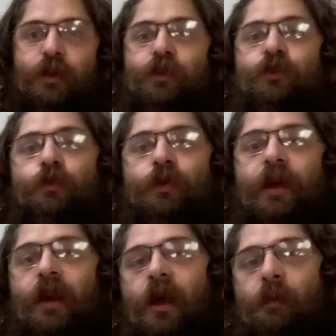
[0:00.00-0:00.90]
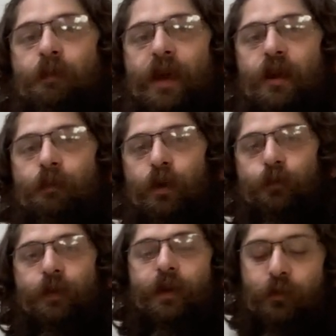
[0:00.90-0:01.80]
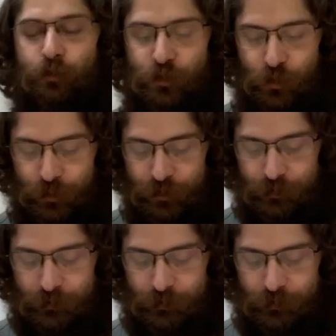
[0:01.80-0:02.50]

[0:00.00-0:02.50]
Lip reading: you can pen a butterfly on your shirt